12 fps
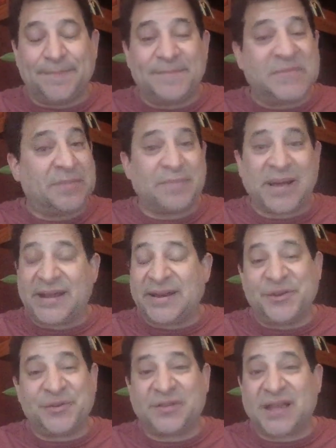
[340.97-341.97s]
Didn't buy any
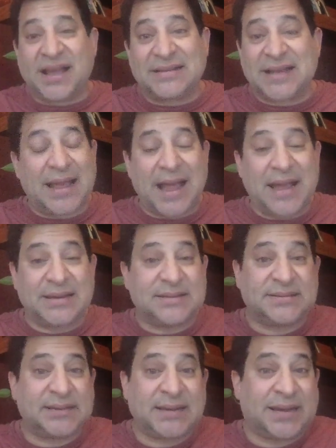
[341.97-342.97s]
new signs. I didn't
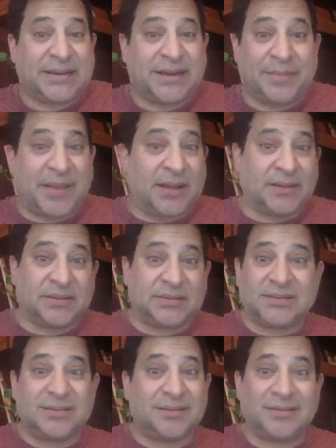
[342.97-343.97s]
send out any
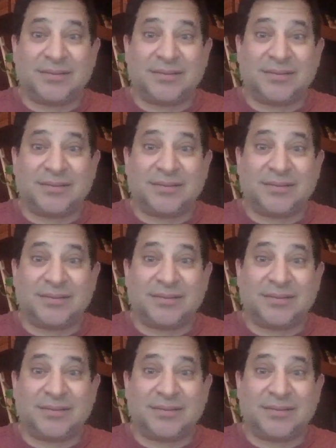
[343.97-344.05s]
mailers.